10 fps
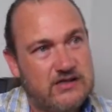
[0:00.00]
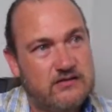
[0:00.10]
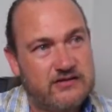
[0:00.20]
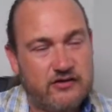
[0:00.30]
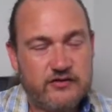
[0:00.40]

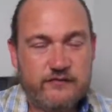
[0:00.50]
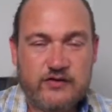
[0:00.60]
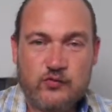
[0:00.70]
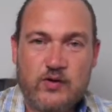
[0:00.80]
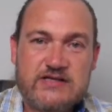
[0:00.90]
try to find
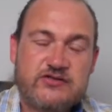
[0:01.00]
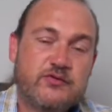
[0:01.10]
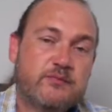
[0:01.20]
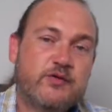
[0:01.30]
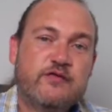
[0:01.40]
ways to
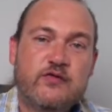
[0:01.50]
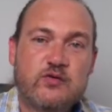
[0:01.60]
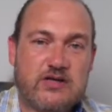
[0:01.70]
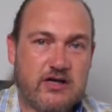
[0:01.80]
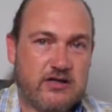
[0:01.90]
improve your
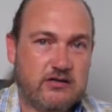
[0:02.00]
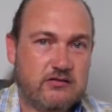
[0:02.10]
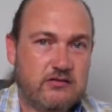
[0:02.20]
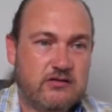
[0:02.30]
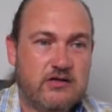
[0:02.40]
trading,
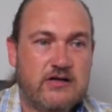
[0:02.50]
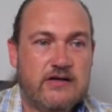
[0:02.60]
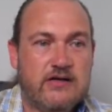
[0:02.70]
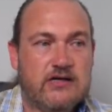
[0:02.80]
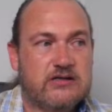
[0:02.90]

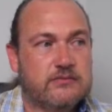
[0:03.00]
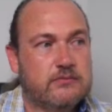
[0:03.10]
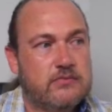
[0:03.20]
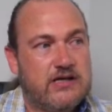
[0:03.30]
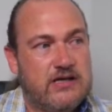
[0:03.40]

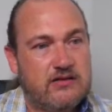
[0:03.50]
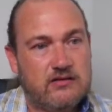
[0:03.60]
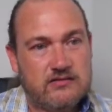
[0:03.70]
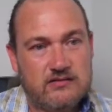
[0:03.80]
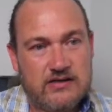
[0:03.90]
get
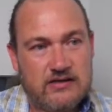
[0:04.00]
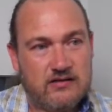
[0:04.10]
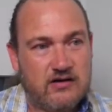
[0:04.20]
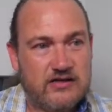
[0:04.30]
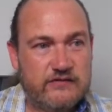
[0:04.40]
the
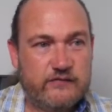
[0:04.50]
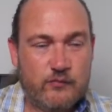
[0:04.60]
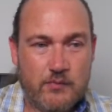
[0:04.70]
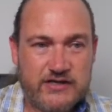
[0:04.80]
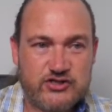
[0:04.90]
right
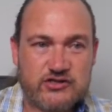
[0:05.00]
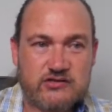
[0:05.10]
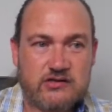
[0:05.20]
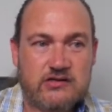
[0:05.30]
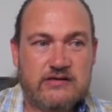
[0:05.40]

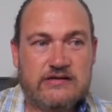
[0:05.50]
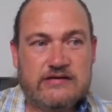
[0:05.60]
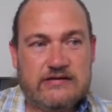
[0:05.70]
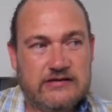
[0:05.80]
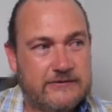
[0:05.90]
information
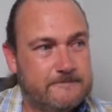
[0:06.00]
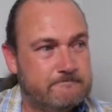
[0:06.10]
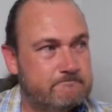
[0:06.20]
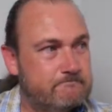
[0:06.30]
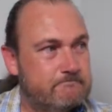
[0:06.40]

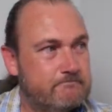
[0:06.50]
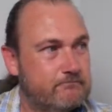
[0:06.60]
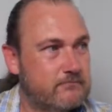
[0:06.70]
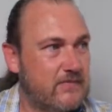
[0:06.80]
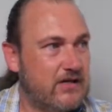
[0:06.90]

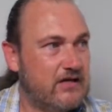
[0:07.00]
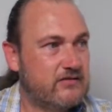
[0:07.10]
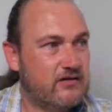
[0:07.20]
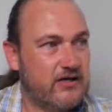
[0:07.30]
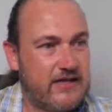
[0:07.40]
and the
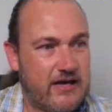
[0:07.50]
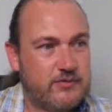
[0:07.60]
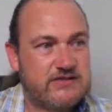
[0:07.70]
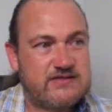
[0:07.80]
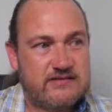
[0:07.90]
right
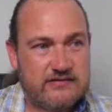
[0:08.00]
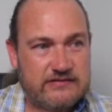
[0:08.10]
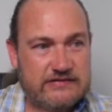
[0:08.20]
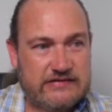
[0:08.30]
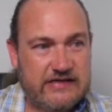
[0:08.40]
habits,
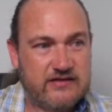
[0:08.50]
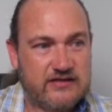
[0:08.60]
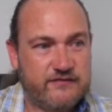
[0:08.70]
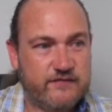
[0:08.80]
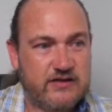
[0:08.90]
get that
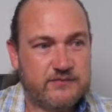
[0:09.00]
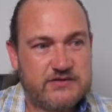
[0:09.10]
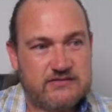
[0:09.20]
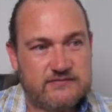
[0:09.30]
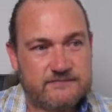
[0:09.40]
developed.